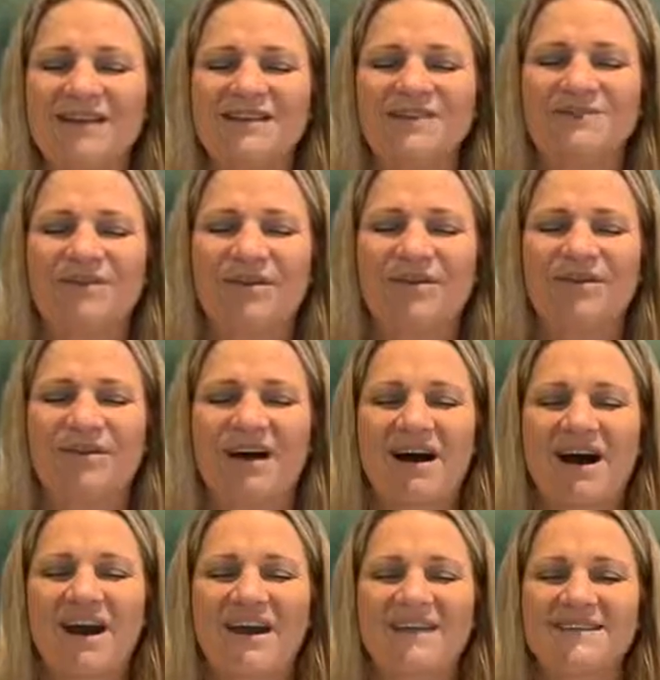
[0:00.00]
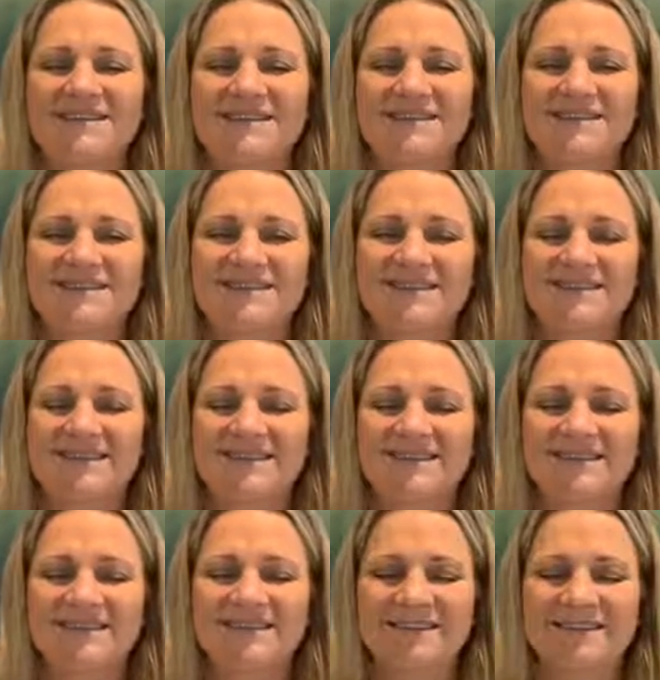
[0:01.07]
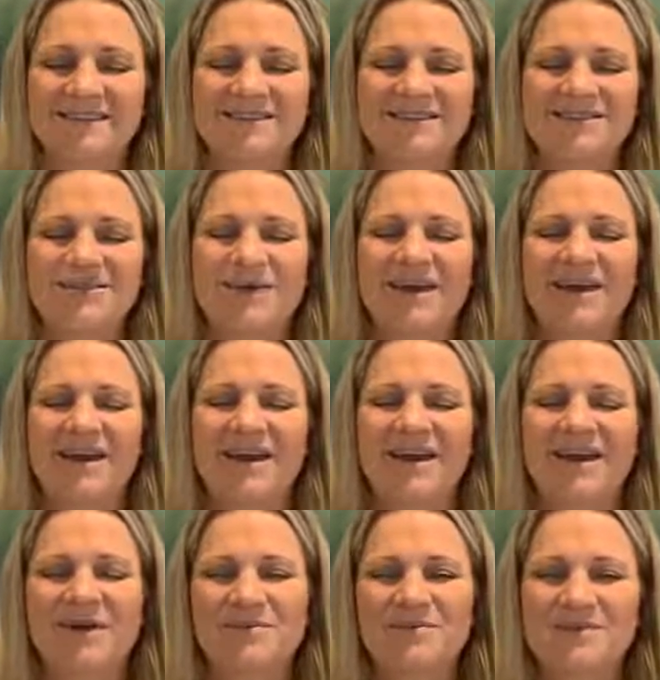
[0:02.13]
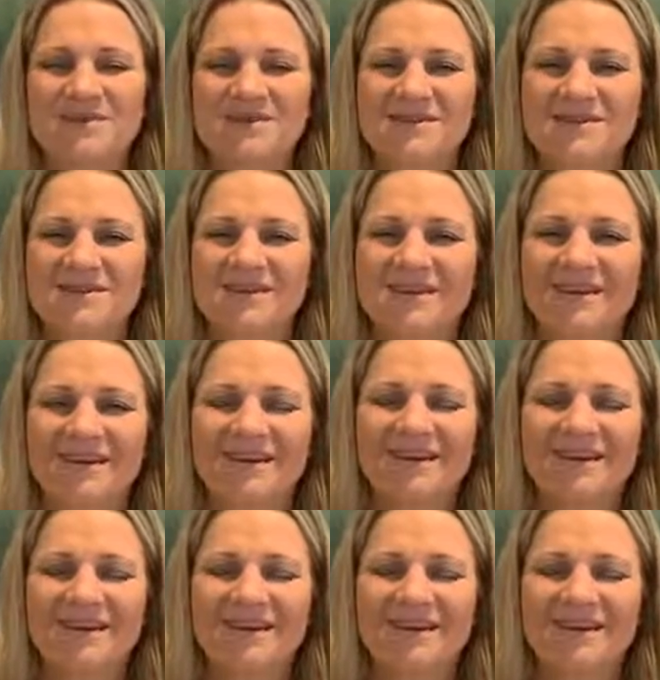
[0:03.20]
into our thighs, into our hips.